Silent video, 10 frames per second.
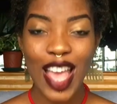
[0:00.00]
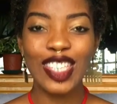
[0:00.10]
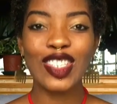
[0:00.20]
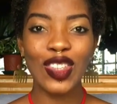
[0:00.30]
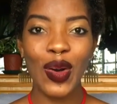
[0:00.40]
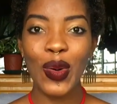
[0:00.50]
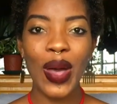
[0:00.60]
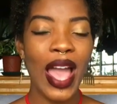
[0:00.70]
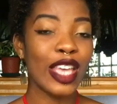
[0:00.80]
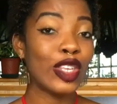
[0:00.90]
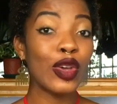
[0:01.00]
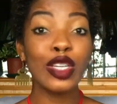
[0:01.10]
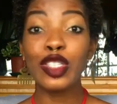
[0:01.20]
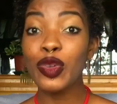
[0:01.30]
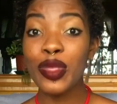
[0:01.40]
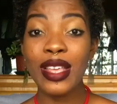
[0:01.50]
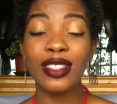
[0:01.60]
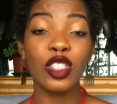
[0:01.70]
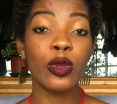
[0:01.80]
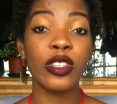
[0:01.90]
So you could do this
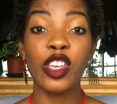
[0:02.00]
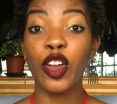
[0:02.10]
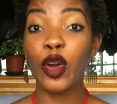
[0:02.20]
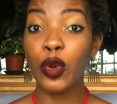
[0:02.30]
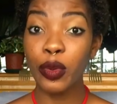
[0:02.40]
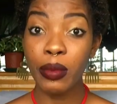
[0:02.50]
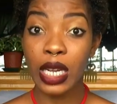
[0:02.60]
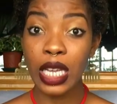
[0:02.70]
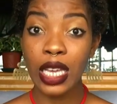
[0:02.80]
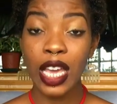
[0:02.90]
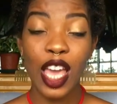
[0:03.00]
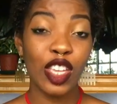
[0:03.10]
using your own money,